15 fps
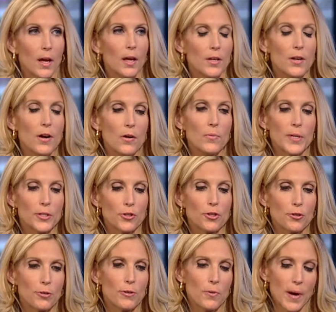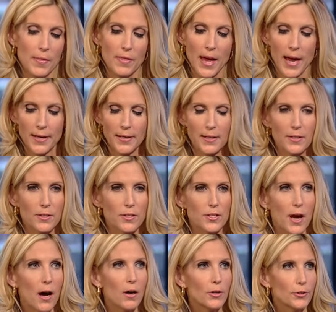No, it's true, and that is
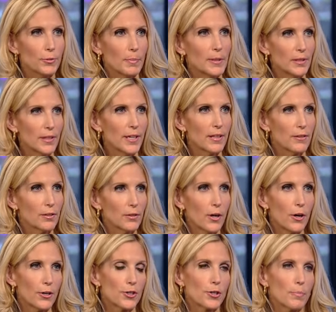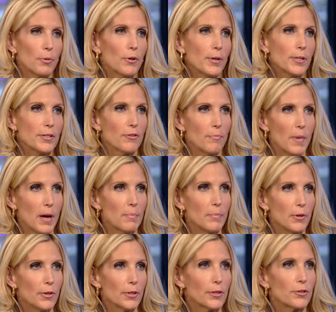ultimately the larger point of my
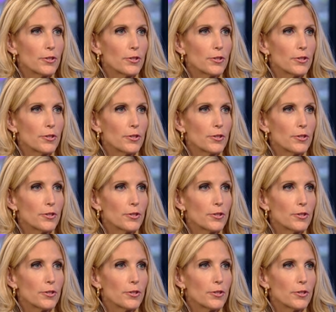book.